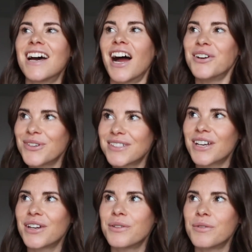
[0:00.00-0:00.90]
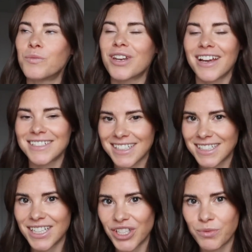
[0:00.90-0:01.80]
I also would like to
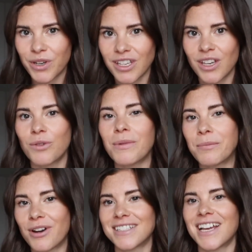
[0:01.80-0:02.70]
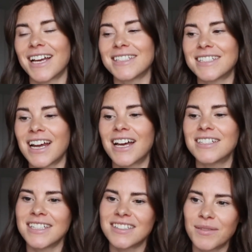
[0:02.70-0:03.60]
continue working on my press
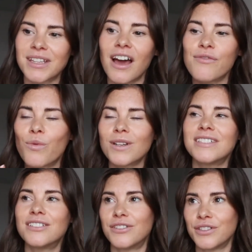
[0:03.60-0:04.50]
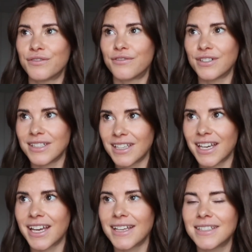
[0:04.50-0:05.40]
handstand. It's something that I've wanted to do for
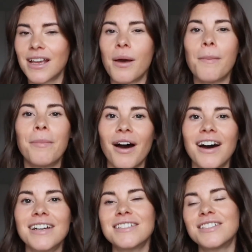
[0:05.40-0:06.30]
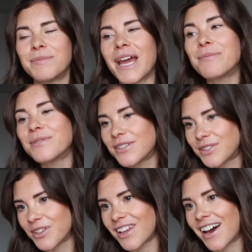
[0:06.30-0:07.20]
years, but to be able to
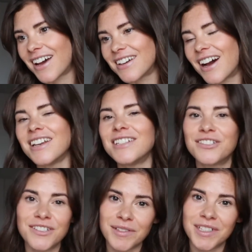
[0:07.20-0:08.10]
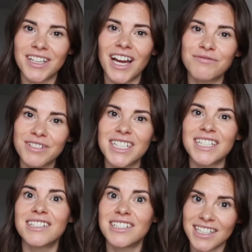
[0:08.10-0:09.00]
do that, I need to do something that I
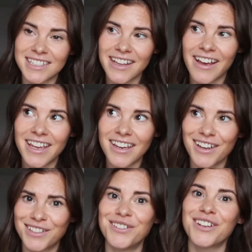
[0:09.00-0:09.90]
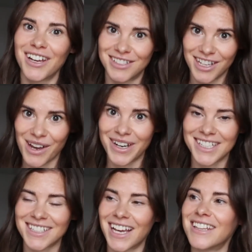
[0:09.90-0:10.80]
really dislike. You guys know I
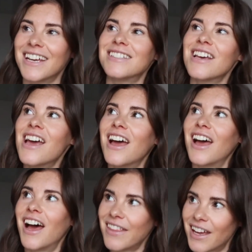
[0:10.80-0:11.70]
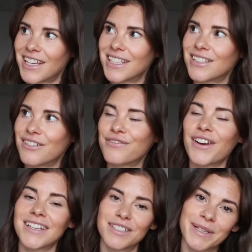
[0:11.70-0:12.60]
dislike this, and that is
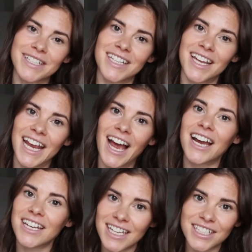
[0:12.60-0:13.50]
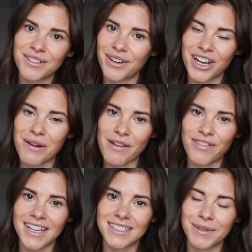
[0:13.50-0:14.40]
flexibility. I need to work on my
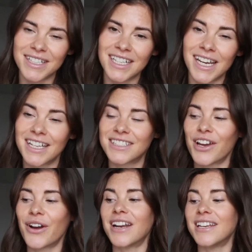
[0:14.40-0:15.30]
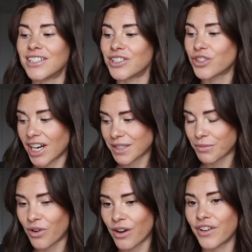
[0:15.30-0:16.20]
flexibility. So I need to stretch
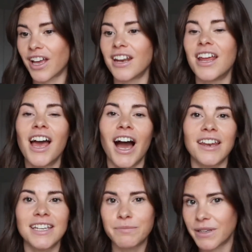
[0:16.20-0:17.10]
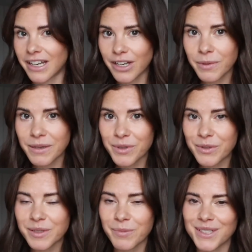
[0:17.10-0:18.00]
more often. I need to be a little bit more
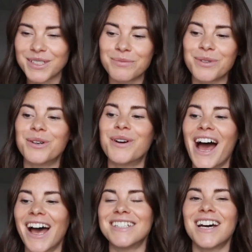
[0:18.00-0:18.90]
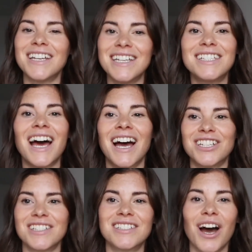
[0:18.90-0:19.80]
responsible, and I need to
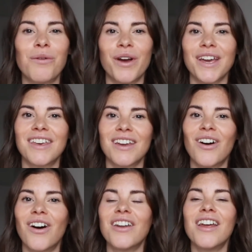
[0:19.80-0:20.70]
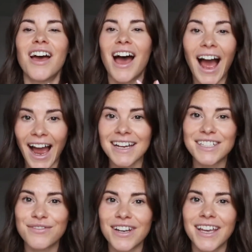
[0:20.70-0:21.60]
actually start working on
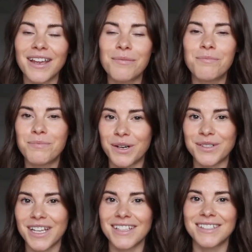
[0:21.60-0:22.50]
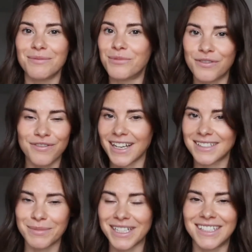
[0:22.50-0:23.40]
actively building some more
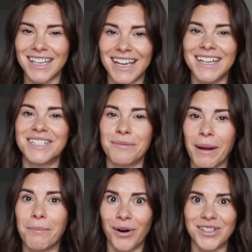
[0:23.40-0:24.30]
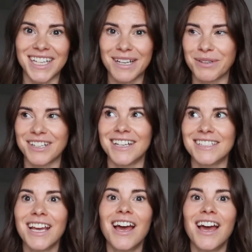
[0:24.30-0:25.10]
flexibility into my body, because